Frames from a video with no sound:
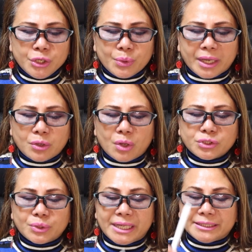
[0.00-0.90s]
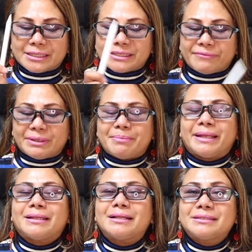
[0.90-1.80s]
You can also ring the 7
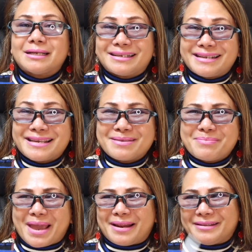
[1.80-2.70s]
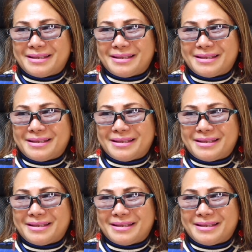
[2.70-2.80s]
metals ringing bell.